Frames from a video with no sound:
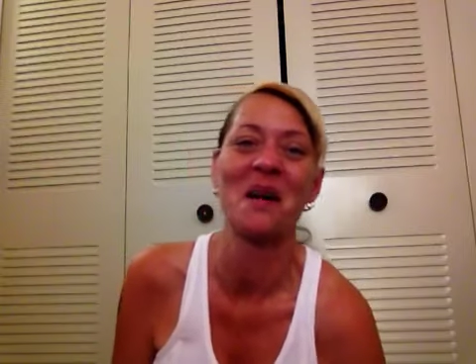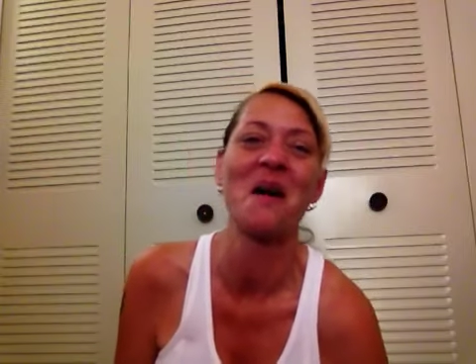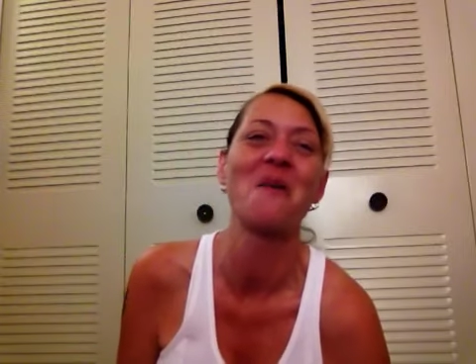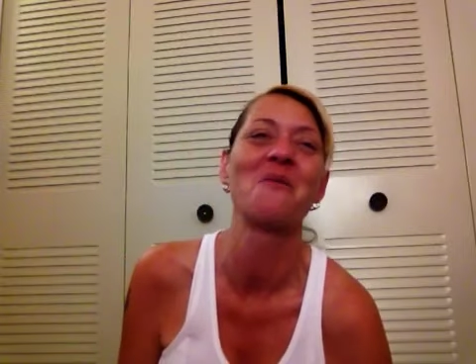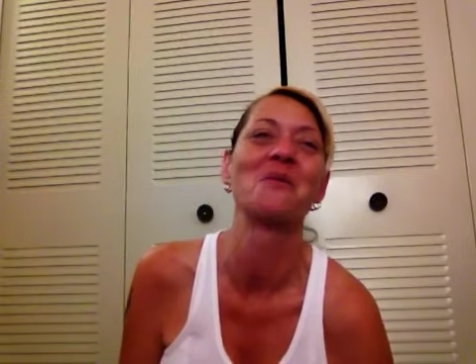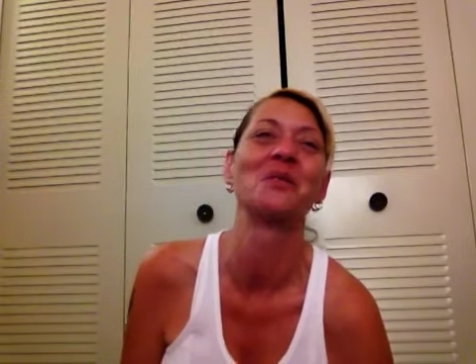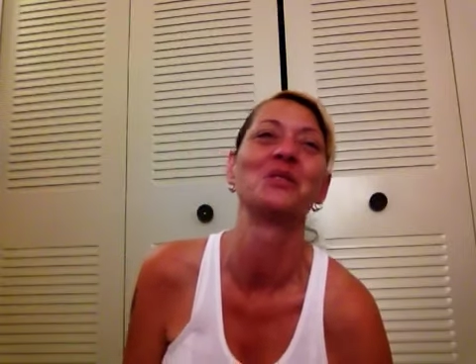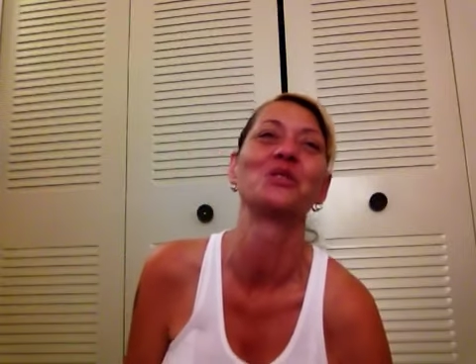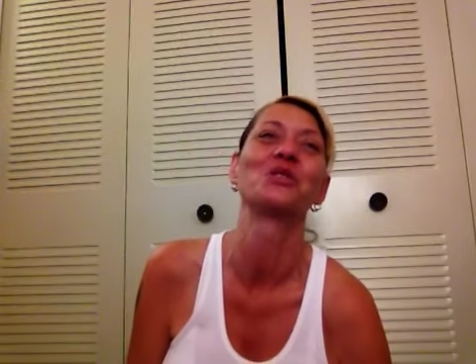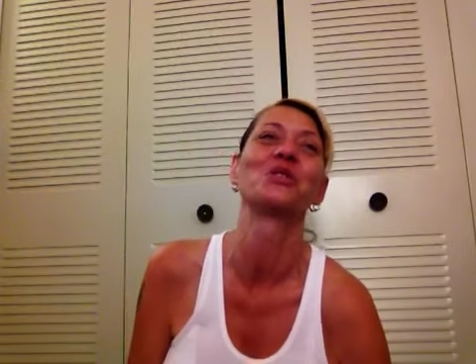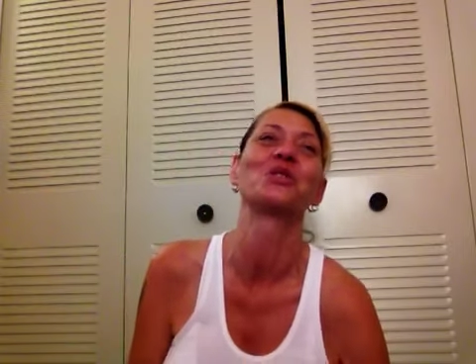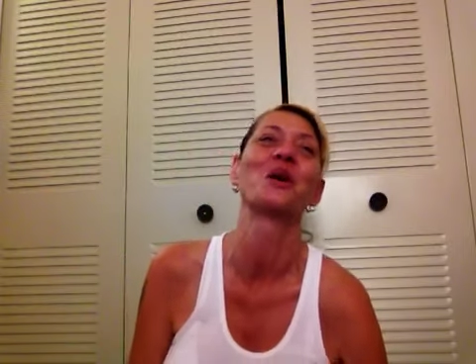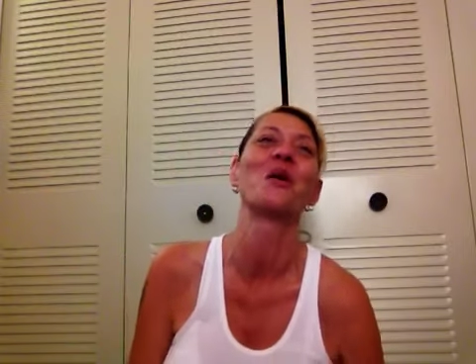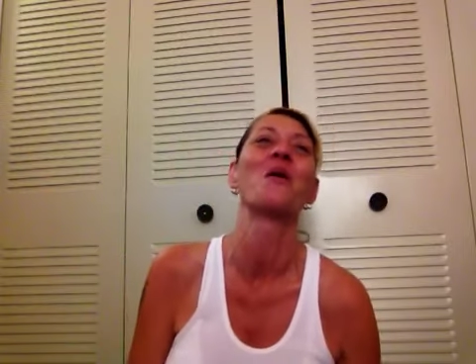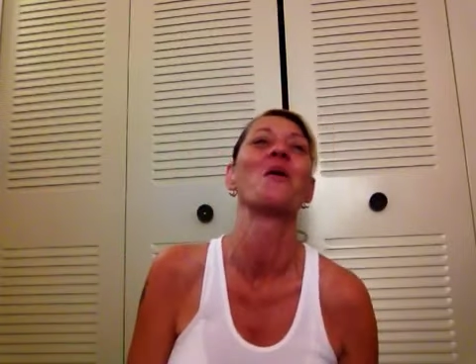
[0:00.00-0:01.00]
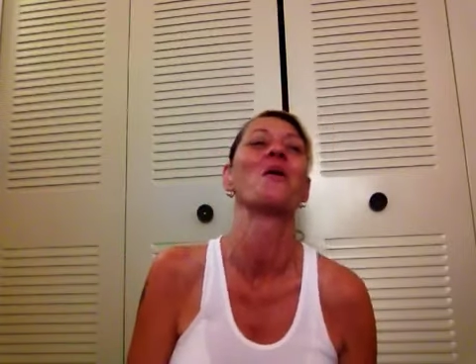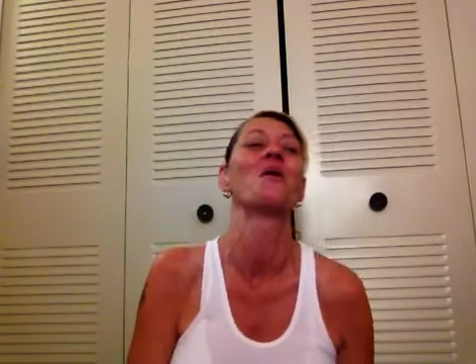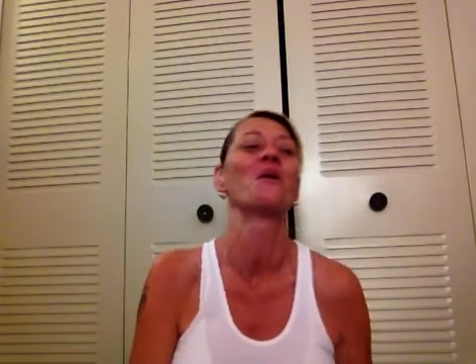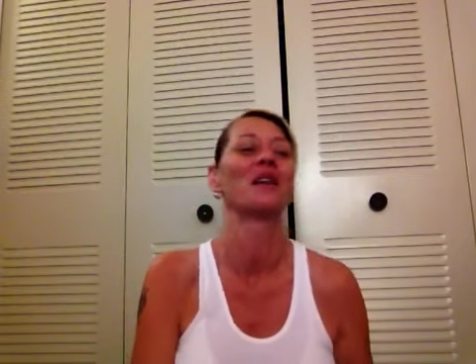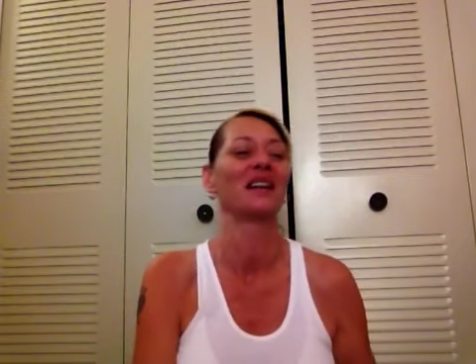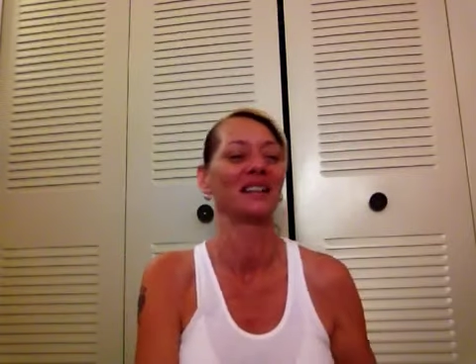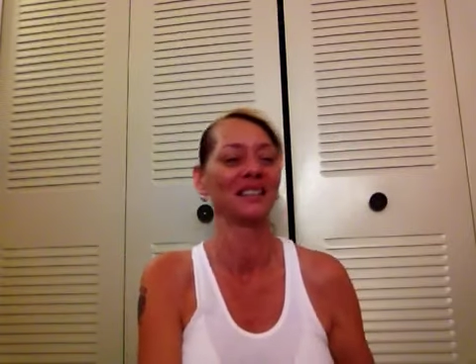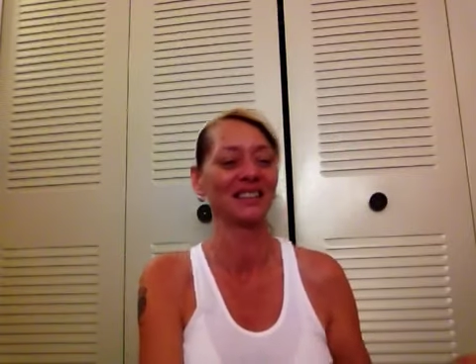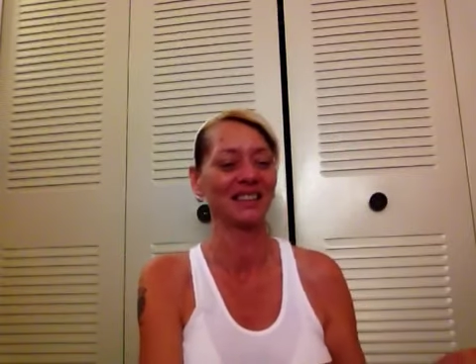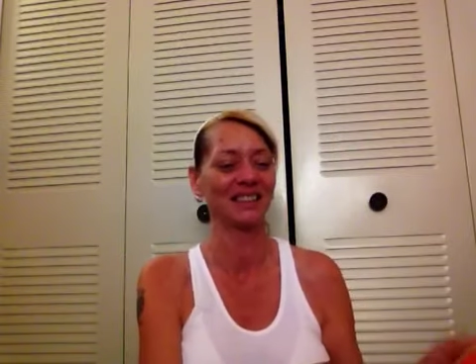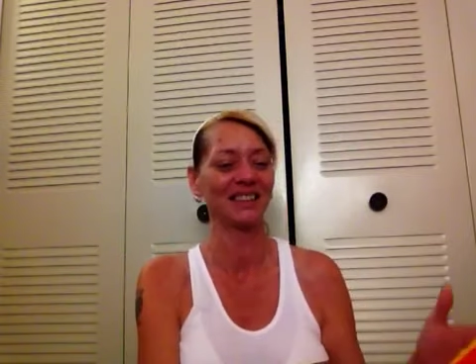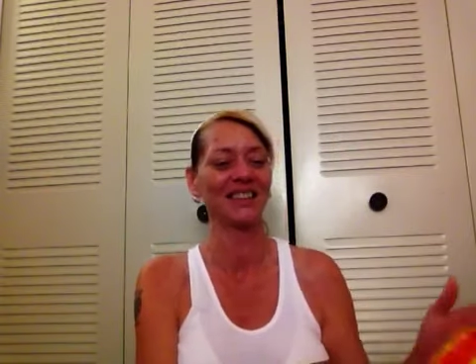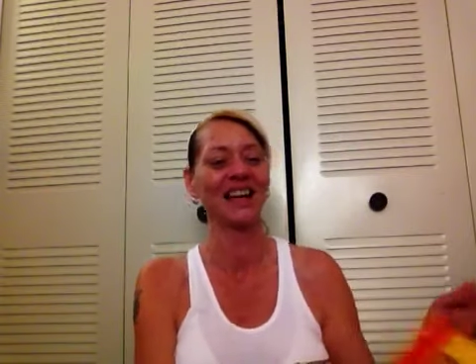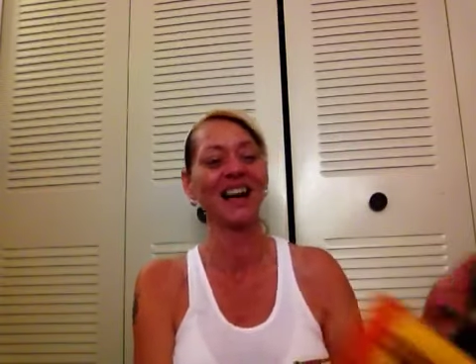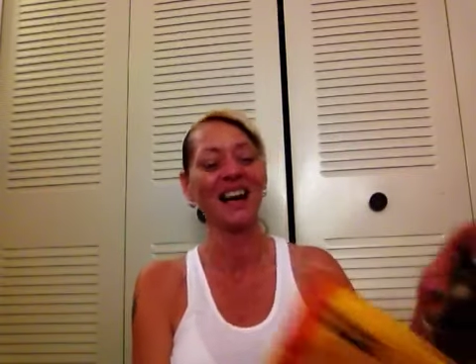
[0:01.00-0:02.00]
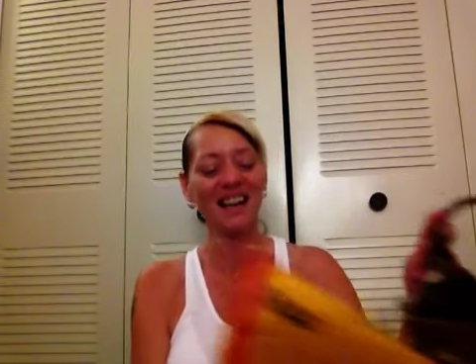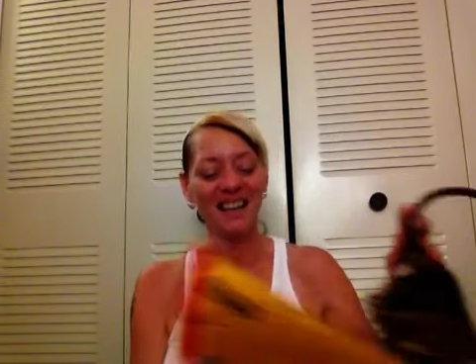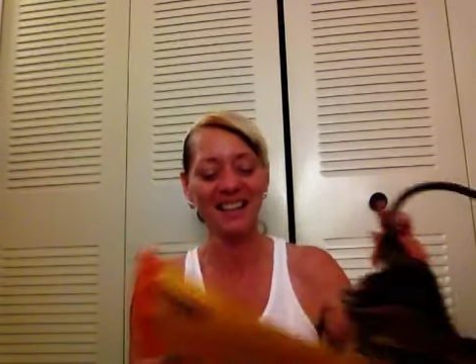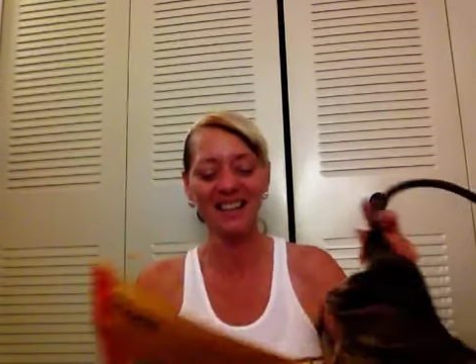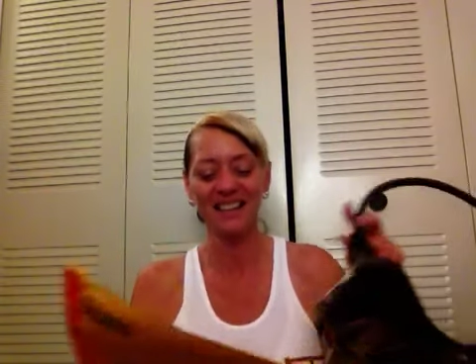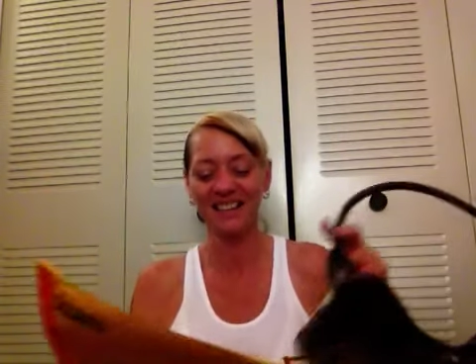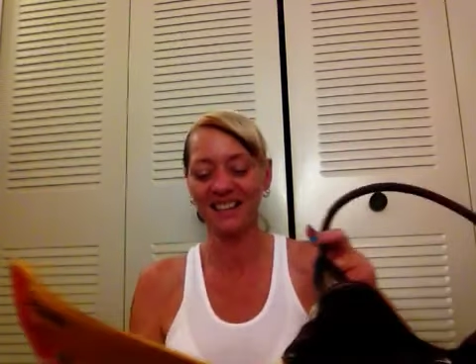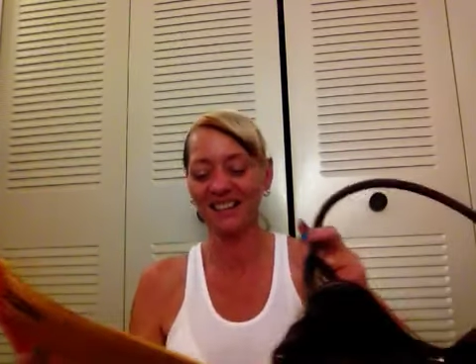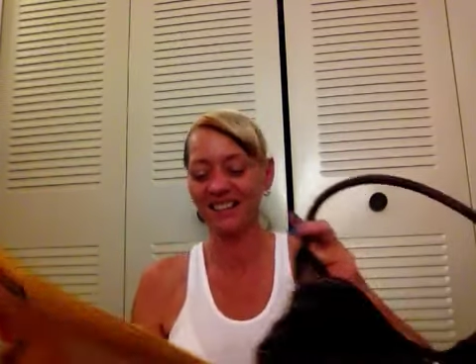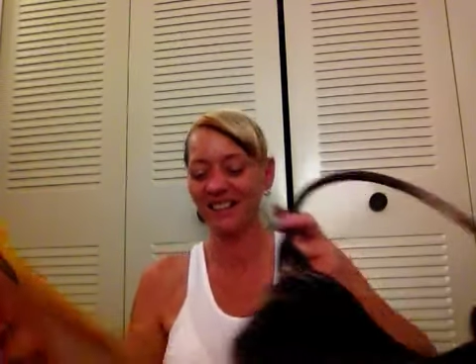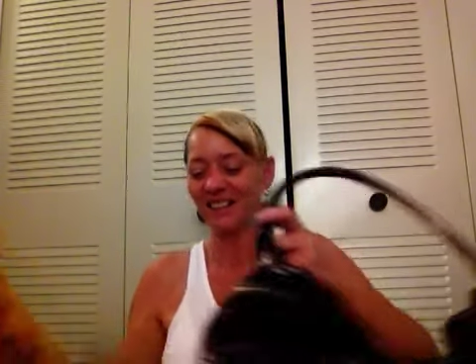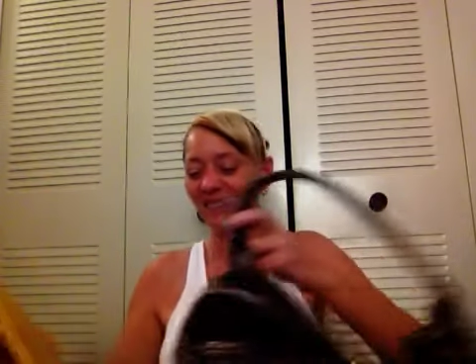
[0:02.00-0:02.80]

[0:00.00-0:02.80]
I was so excited.